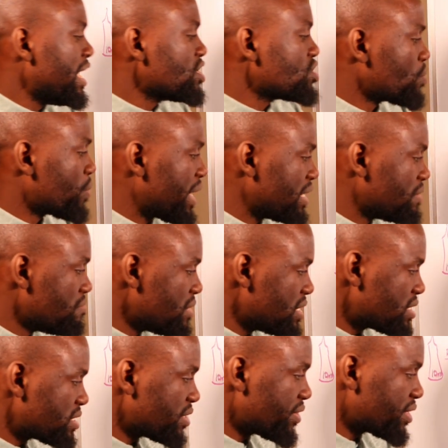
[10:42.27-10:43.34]
So we're
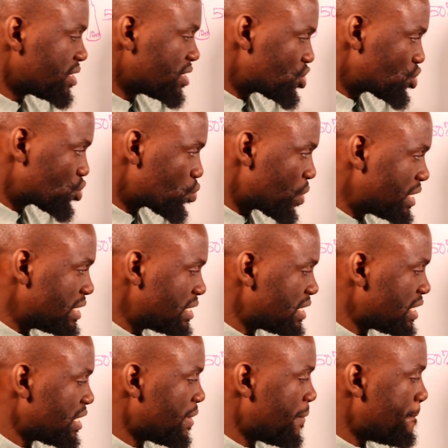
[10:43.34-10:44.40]
administering these
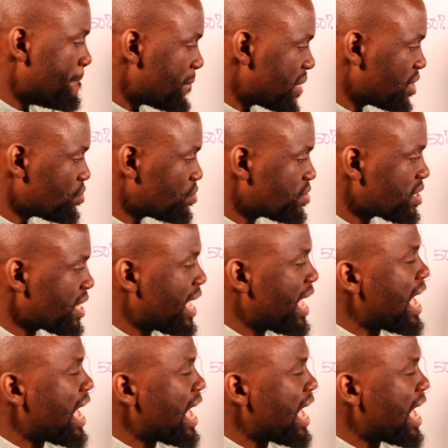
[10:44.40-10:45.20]
20 mils